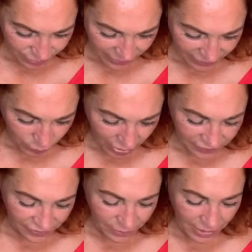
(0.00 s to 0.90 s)
wearing what I
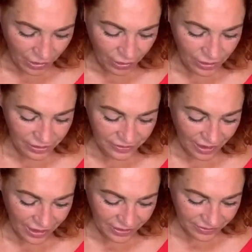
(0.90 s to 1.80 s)
did on my
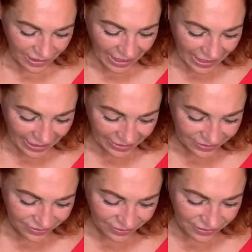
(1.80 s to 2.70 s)
holidays
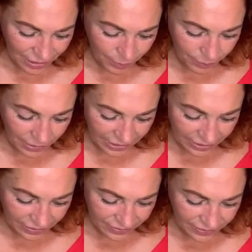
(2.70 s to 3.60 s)
and sampling
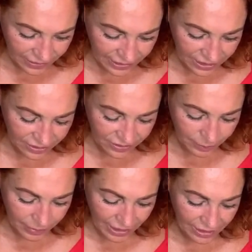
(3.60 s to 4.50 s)
Celine's
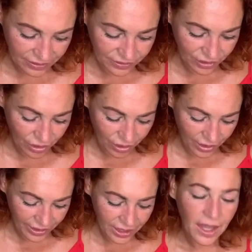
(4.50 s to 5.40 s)
black
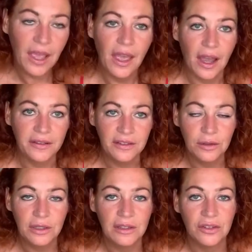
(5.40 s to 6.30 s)
tie. I
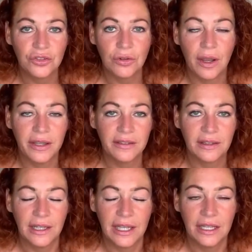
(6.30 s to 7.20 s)
still need to try
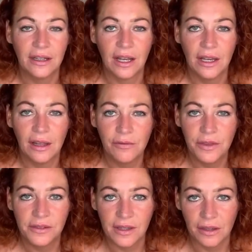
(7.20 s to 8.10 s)
Celine. I love the
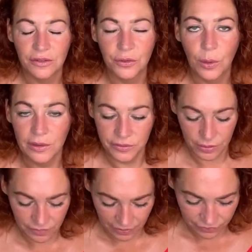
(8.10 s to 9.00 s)
sound of quite a few
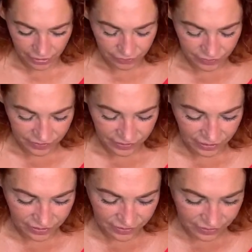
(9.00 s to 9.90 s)
of their
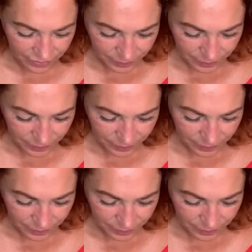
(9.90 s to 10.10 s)
fragrances.